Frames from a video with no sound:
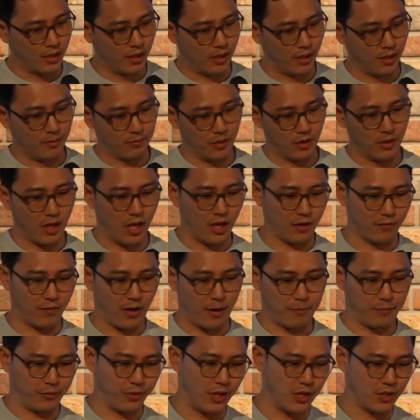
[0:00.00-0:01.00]
a lot of
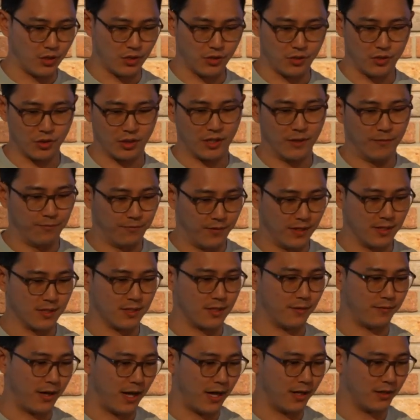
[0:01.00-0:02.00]
operations to
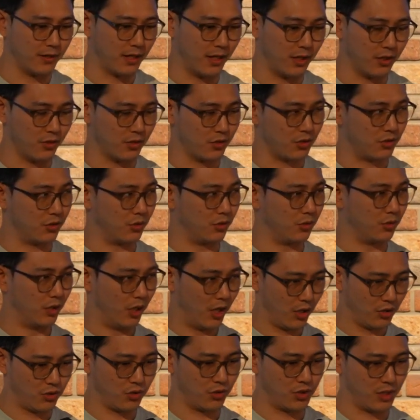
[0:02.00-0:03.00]
convince the validators to
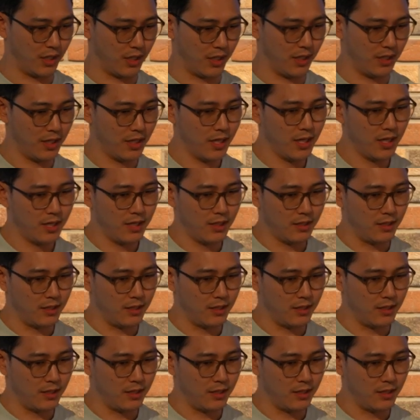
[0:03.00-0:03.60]
launch your chain.